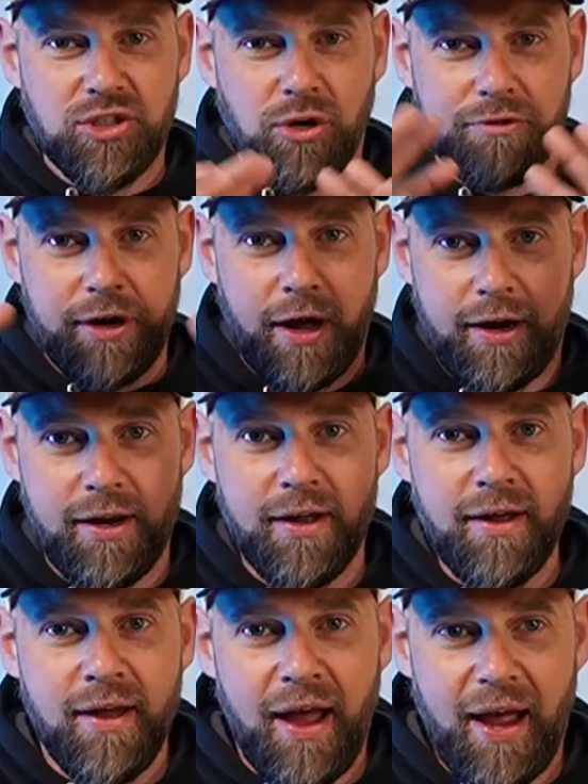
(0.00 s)
overnight,
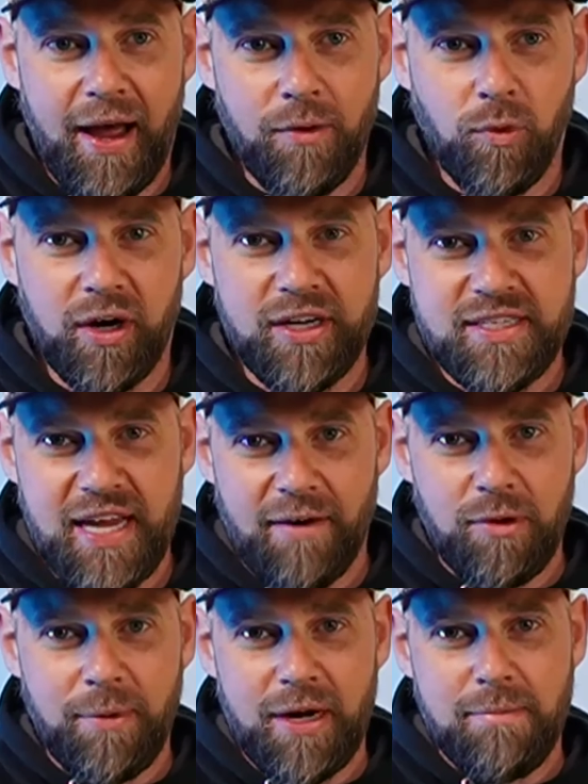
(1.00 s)
and we're going to see
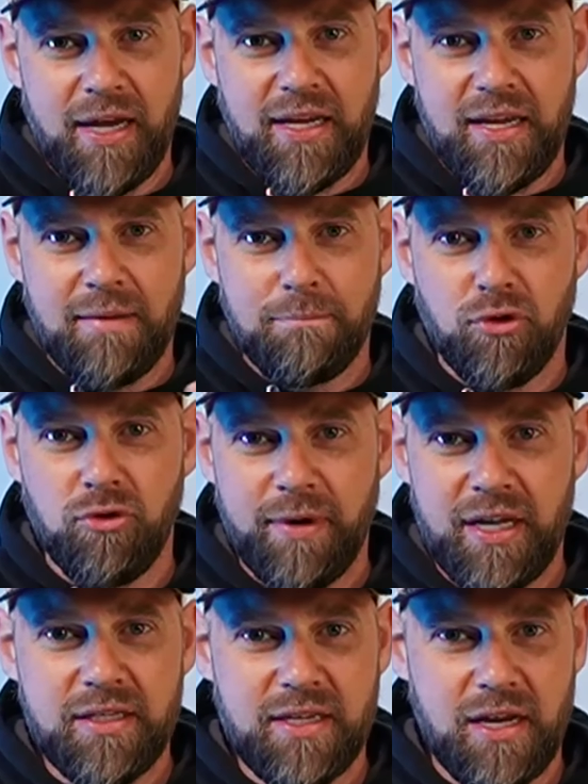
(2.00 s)
everybody making
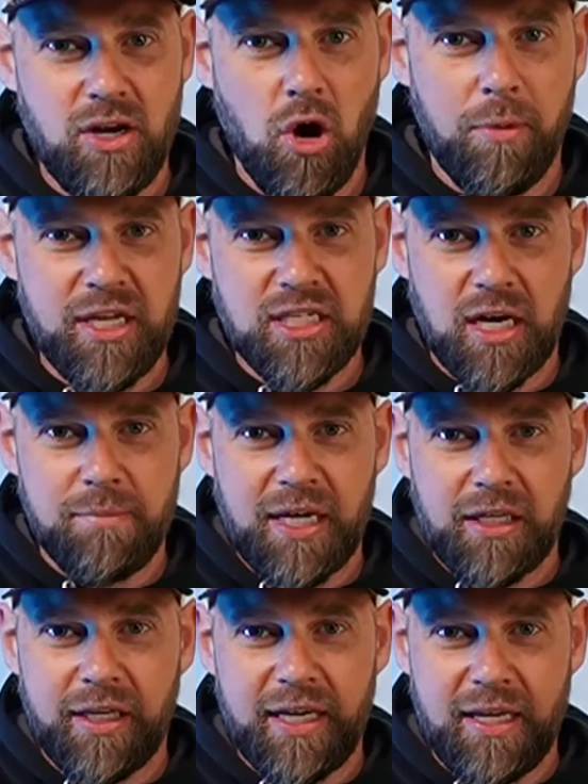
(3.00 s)
improvements, and nobody's going to be
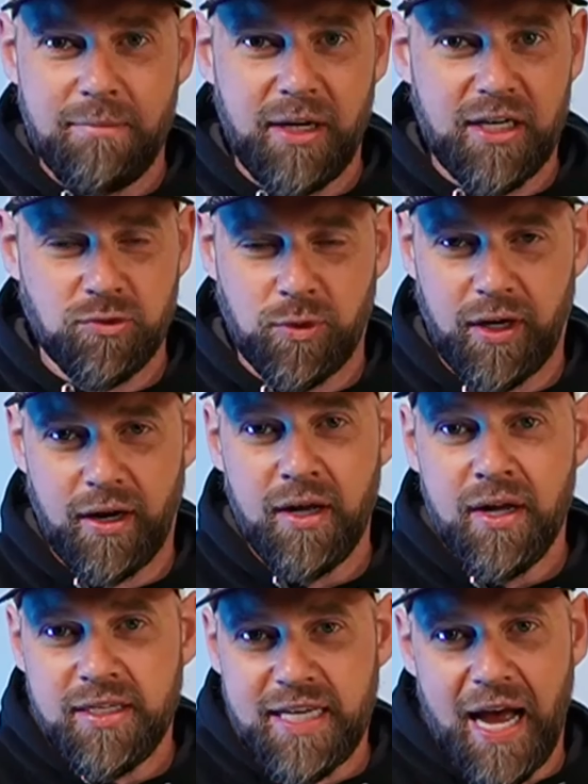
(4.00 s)
cleaning because we're going to
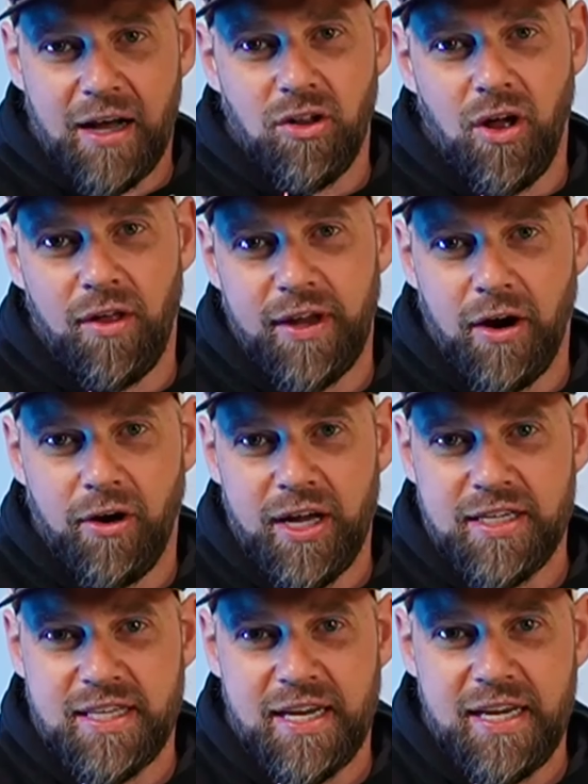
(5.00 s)
tackle all the
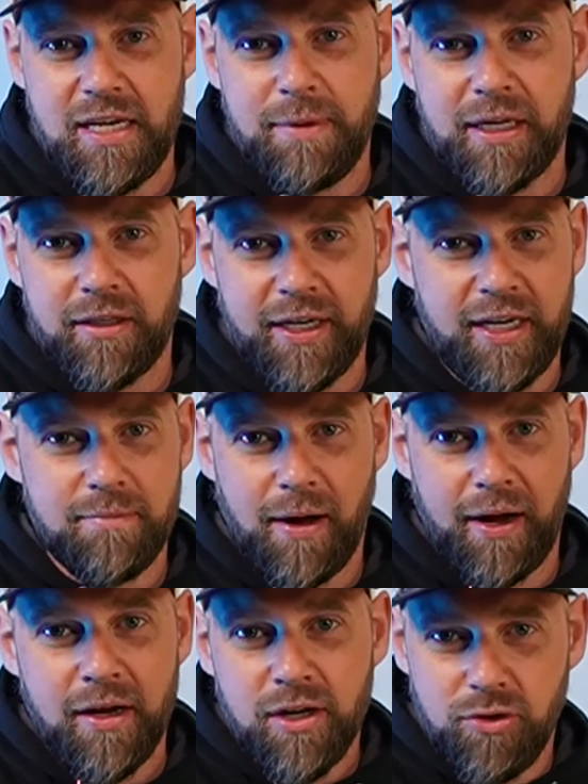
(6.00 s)
areas that need to be cleaned
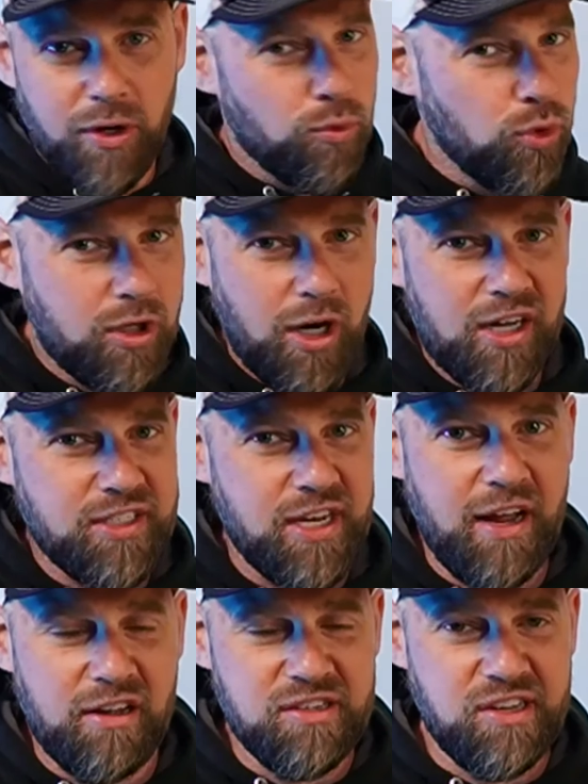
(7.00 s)
by doing root cause
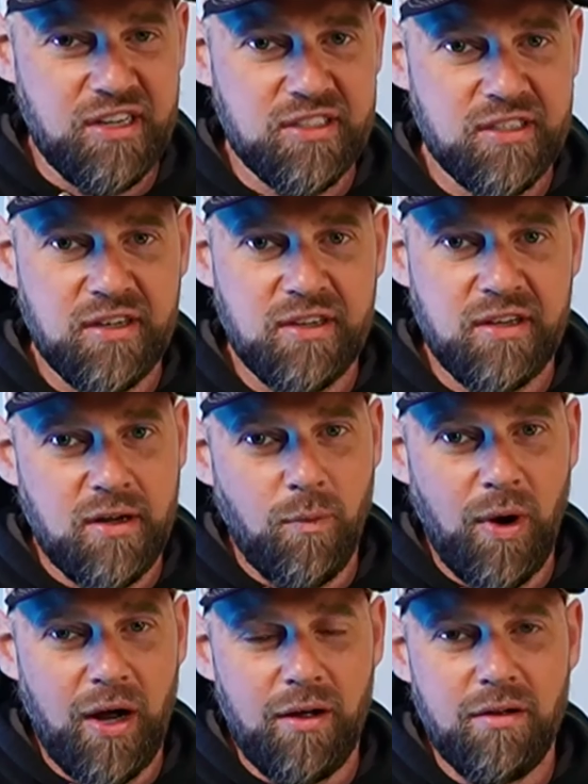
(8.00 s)
analysis.
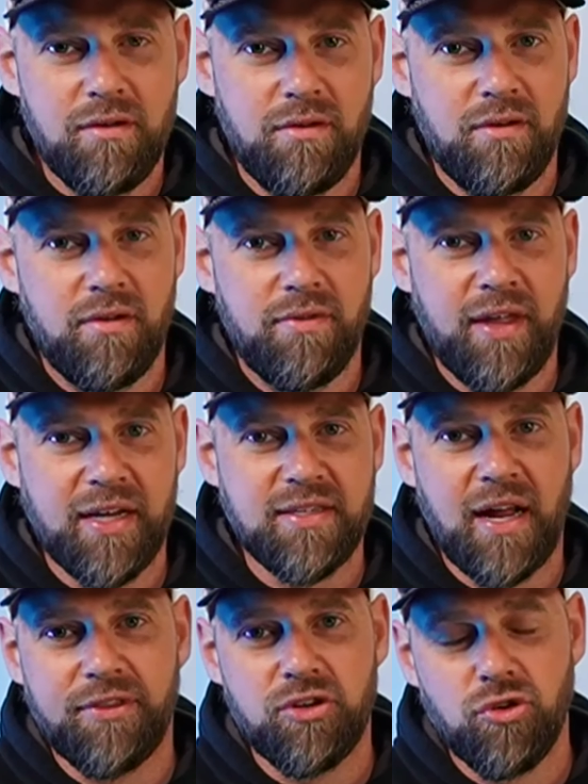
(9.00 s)
Well, that's
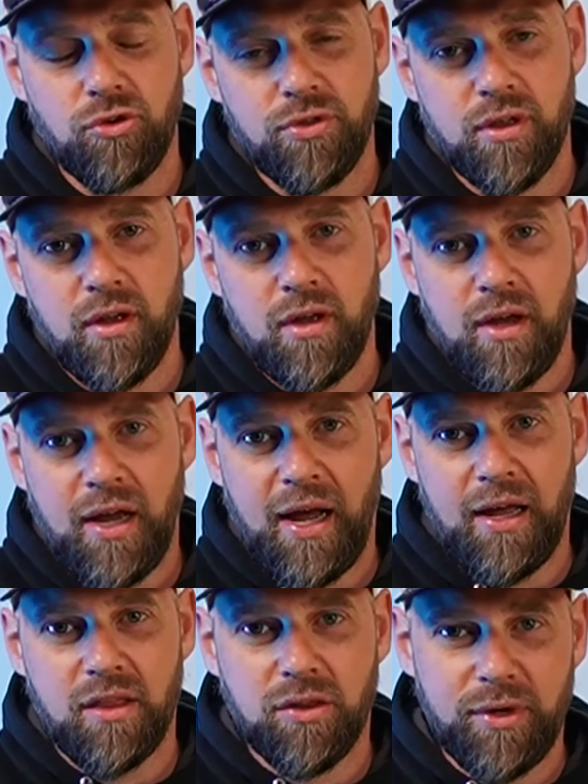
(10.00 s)
not the truth.
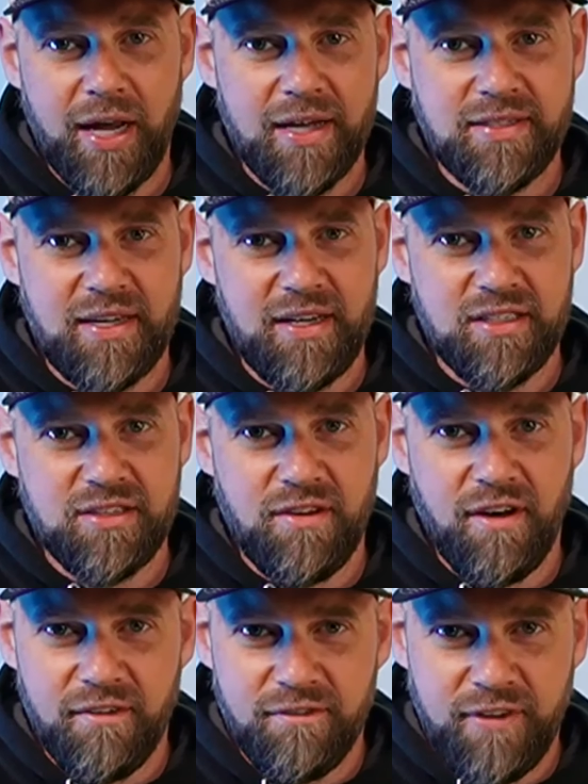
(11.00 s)
And 3S is
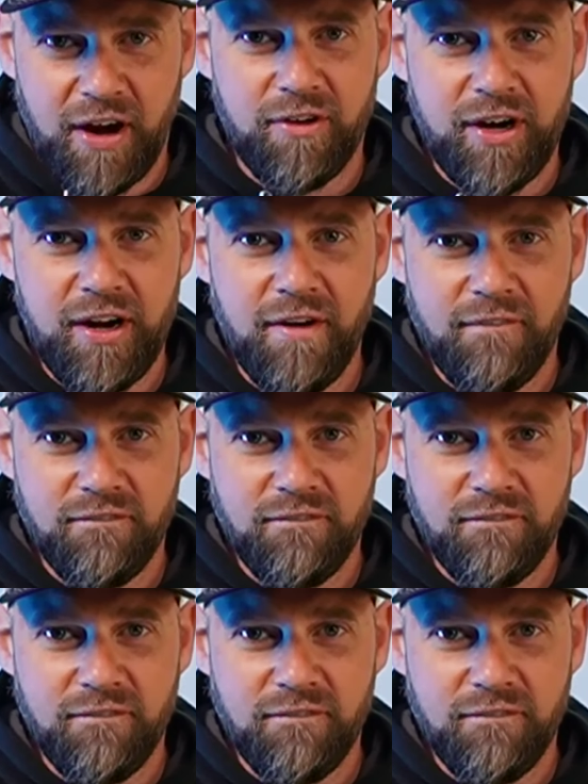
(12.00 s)
very